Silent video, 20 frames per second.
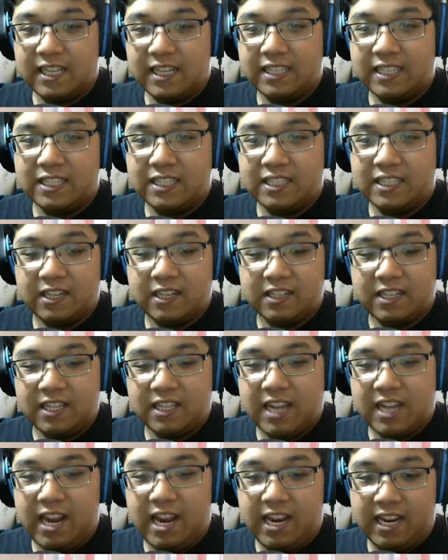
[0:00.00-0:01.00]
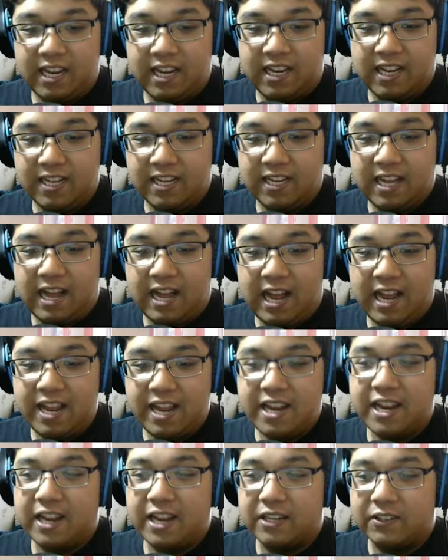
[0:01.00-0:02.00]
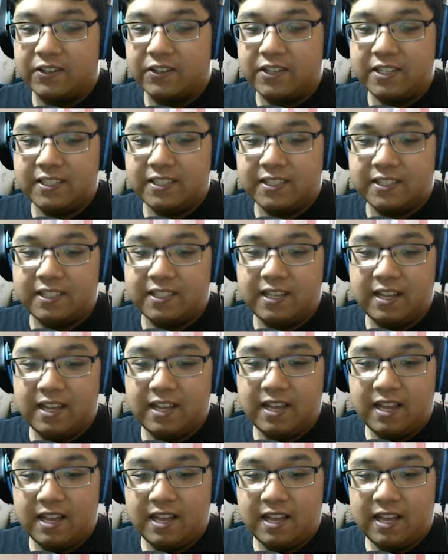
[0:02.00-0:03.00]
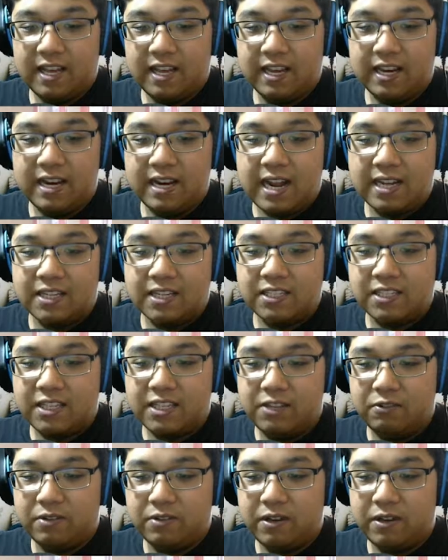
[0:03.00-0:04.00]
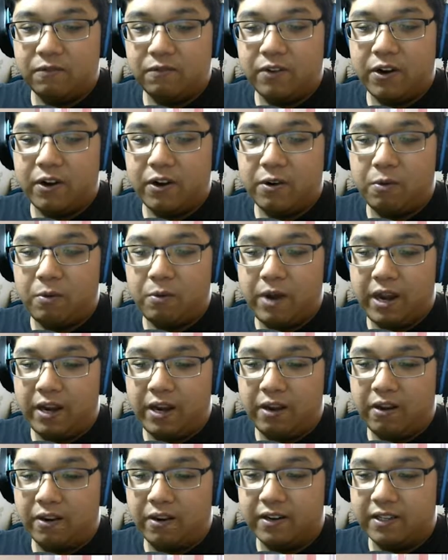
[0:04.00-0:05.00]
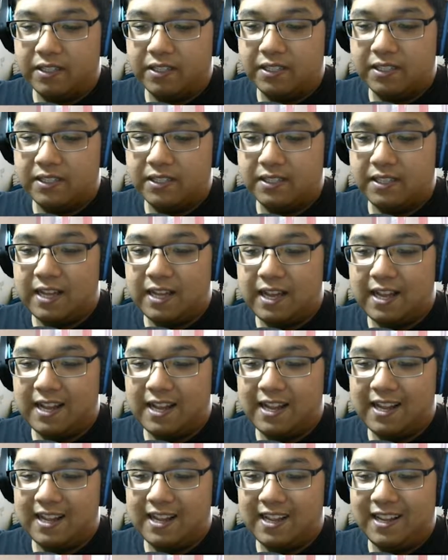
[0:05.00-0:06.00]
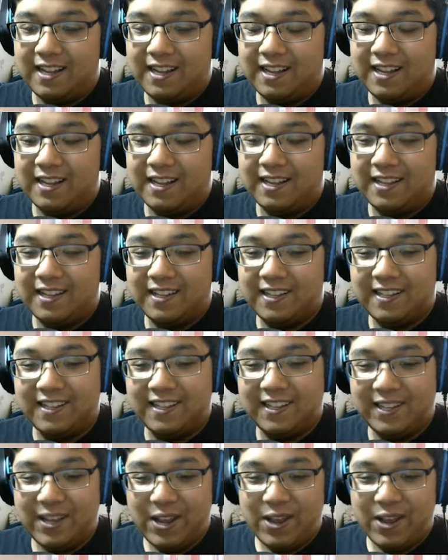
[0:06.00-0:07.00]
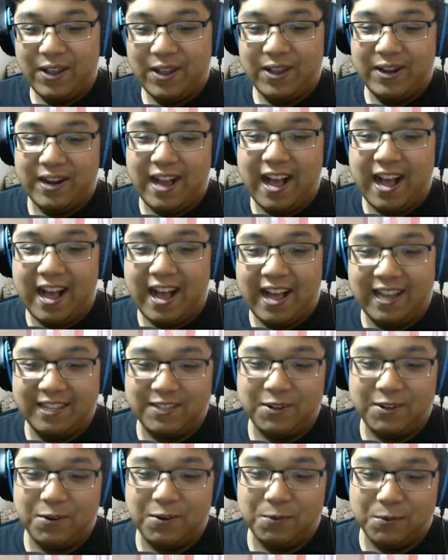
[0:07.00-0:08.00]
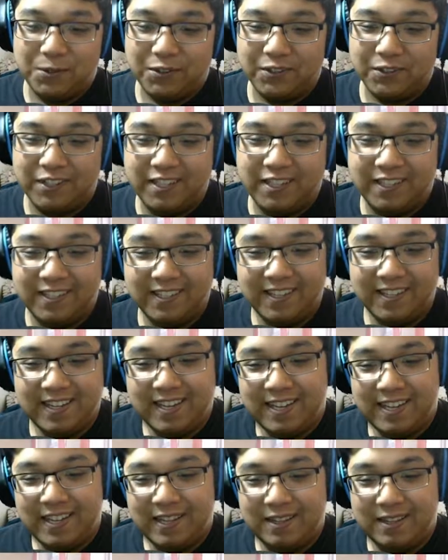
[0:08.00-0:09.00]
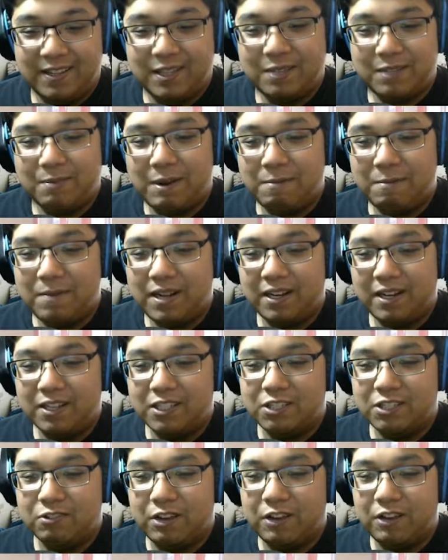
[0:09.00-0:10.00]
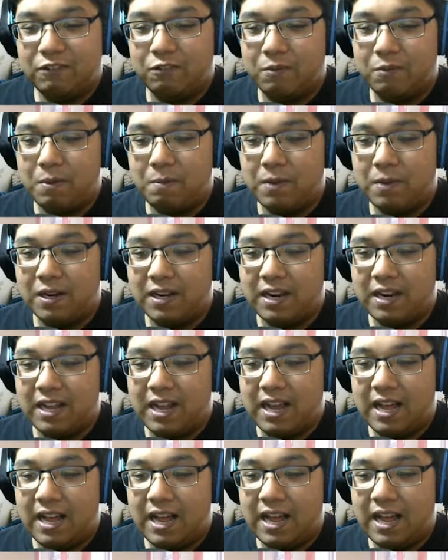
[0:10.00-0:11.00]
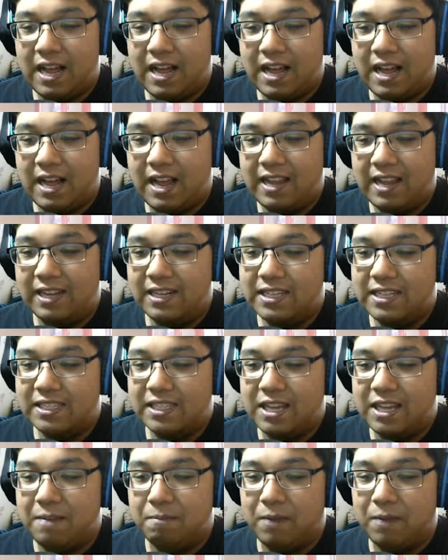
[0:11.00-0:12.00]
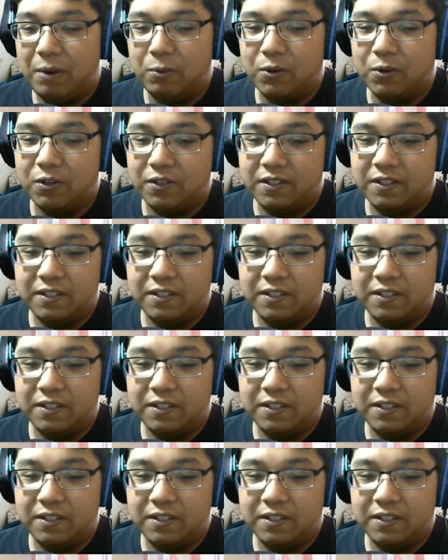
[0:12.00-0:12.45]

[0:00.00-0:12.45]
start the day. Hi again, Chris. Glad to see you didn't run away on us. Ha ha ha ha ha. Nah, don't worry. This might be a little strange for me, but I at least keep my word.